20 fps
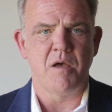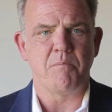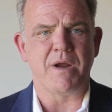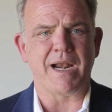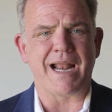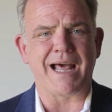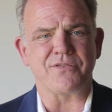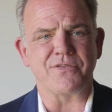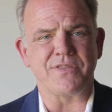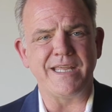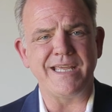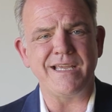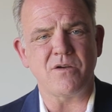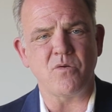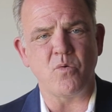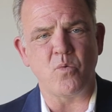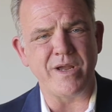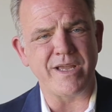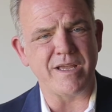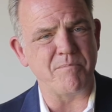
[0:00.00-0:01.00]
But I
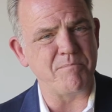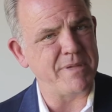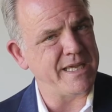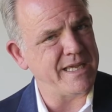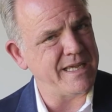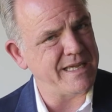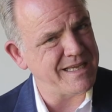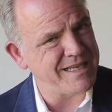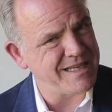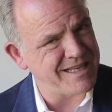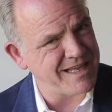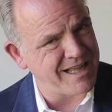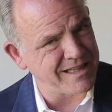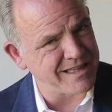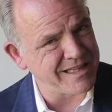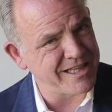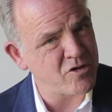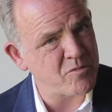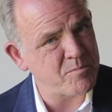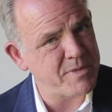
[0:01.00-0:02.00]
think we can be a
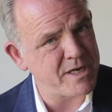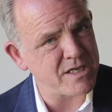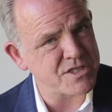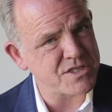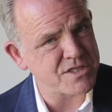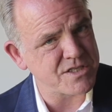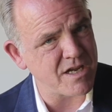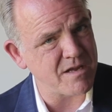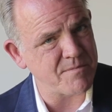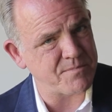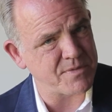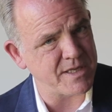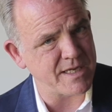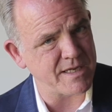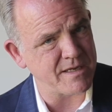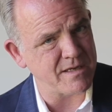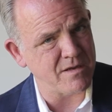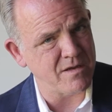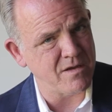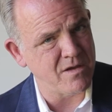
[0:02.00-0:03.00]
little bit of
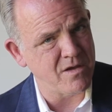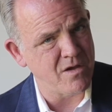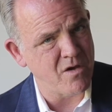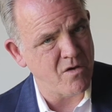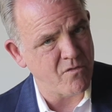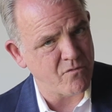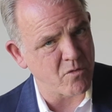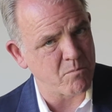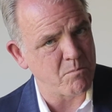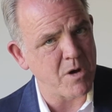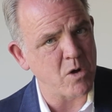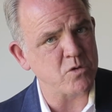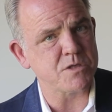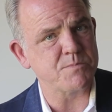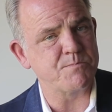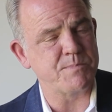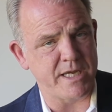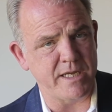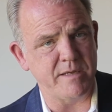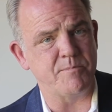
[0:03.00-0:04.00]
something for
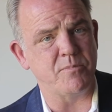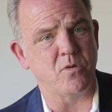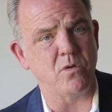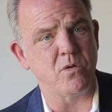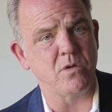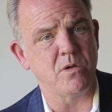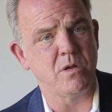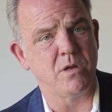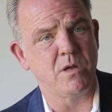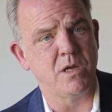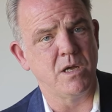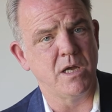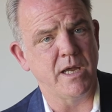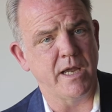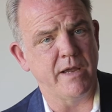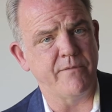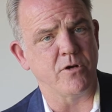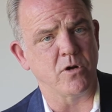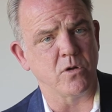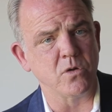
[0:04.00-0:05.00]
most people.
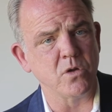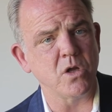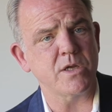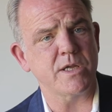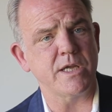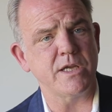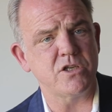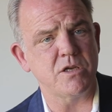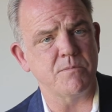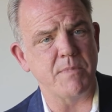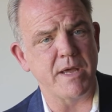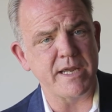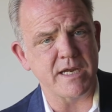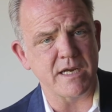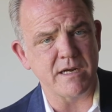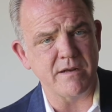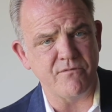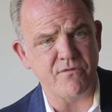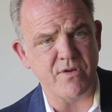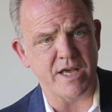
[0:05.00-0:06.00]
If you're looking to
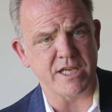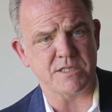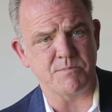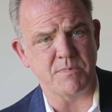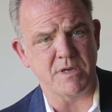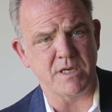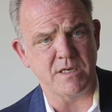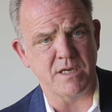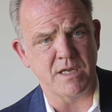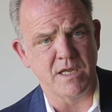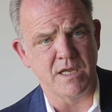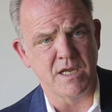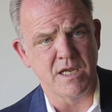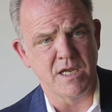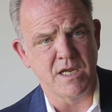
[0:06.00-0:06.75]
make an investment